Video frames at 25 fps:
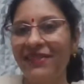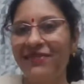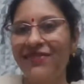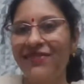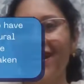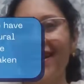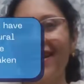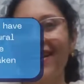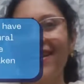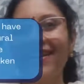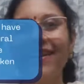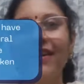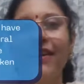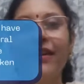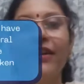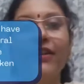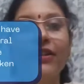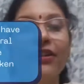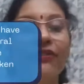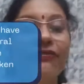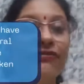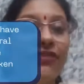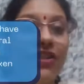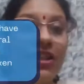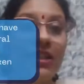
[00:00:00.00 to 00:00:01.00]
right? The
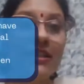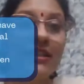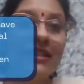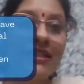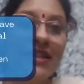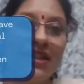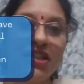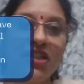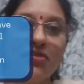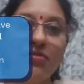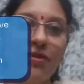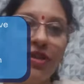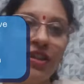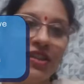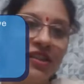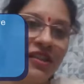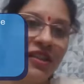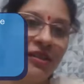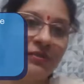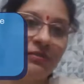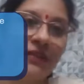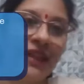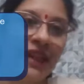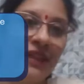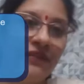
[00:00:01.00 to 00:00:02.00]
first expert
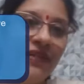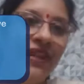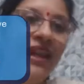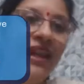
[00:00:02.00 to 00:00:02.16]
tip that we